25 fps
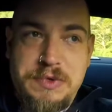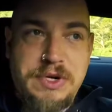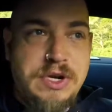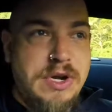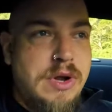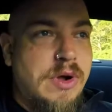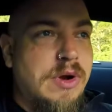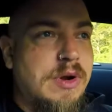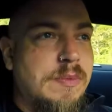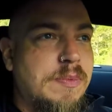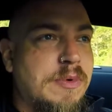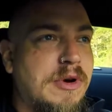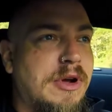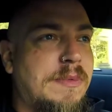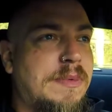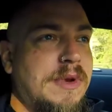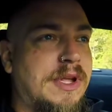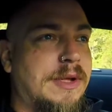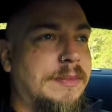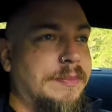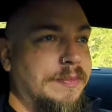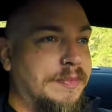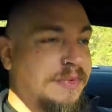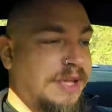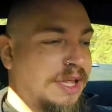not a
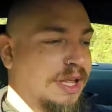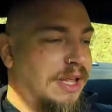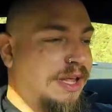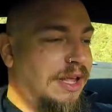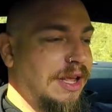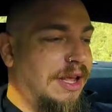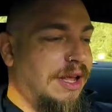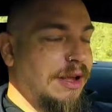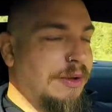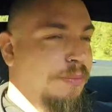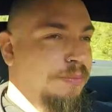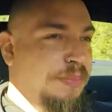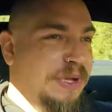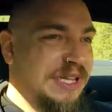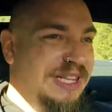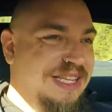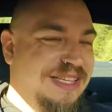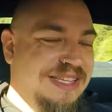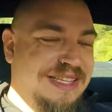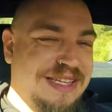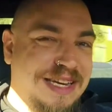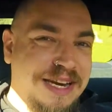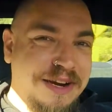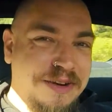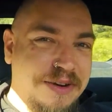problem. But the
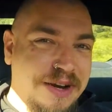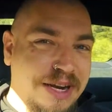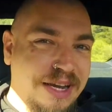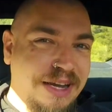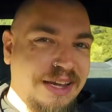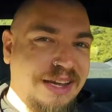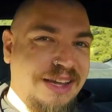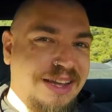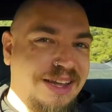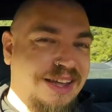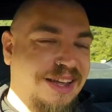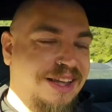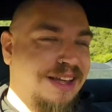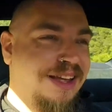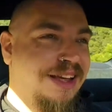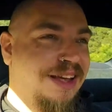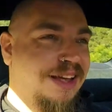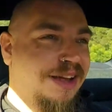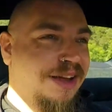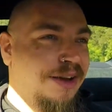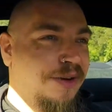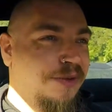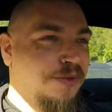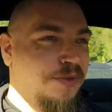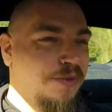steering?
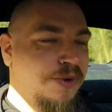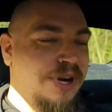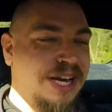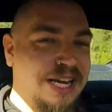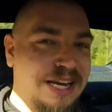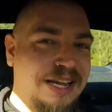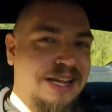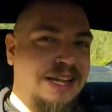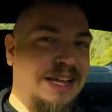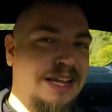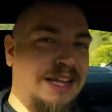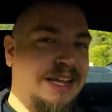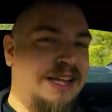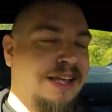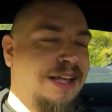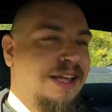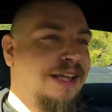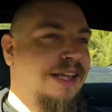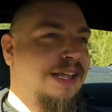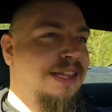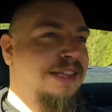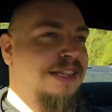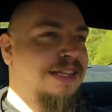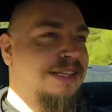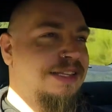Really?
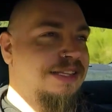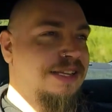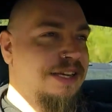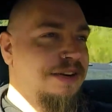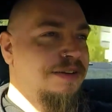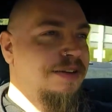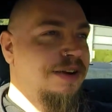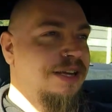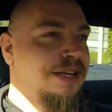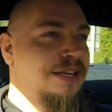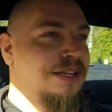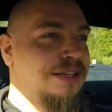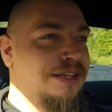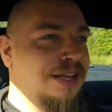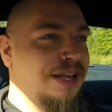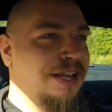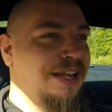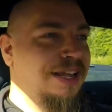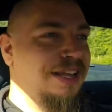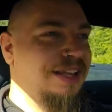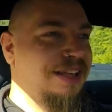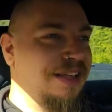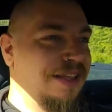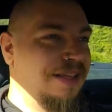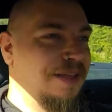The steering is
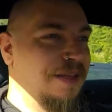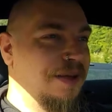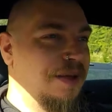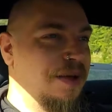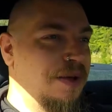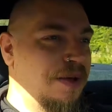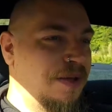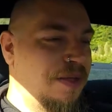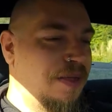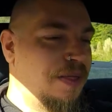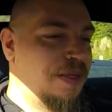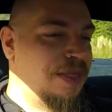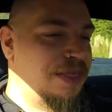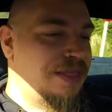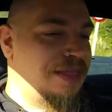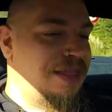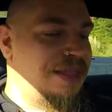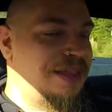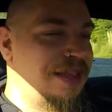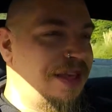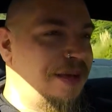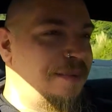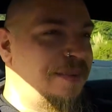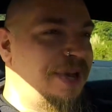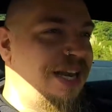like,
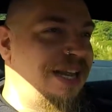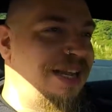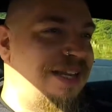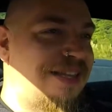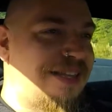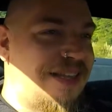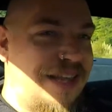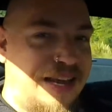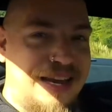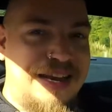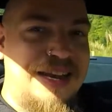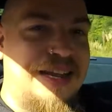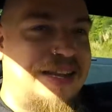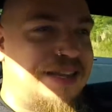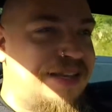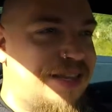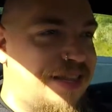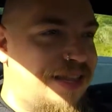I mean, it is